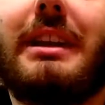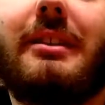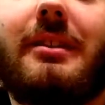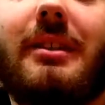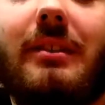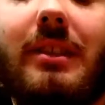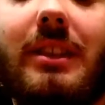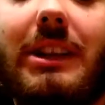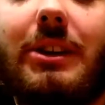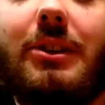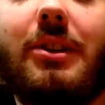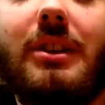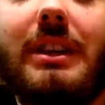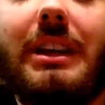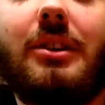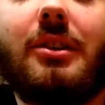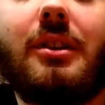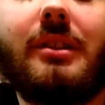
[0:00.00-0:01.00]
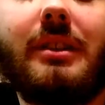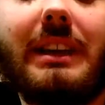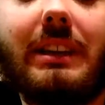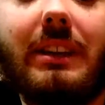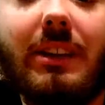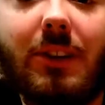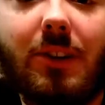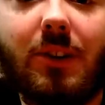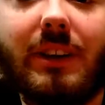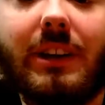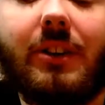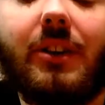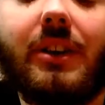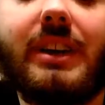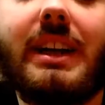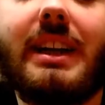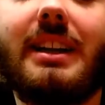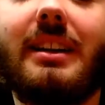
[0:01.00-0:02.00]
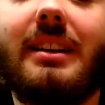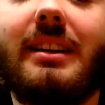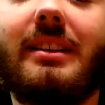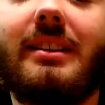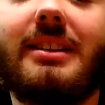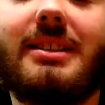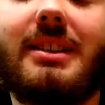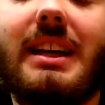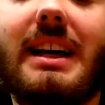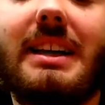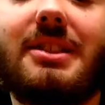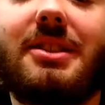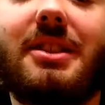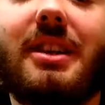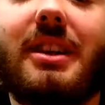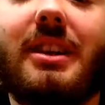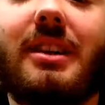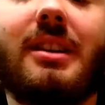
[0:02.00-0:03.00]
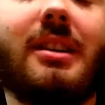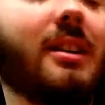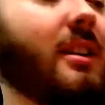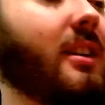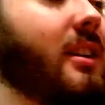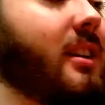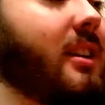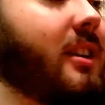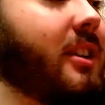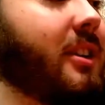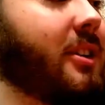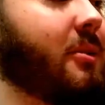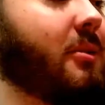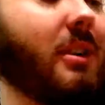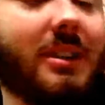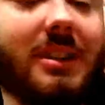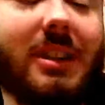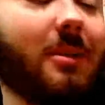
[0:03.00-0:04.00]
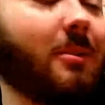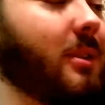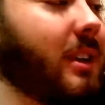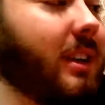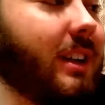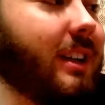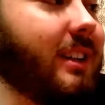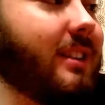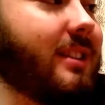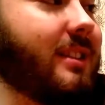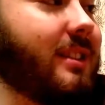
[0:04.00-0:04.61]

literally created it this last year. You want to tell them what it is?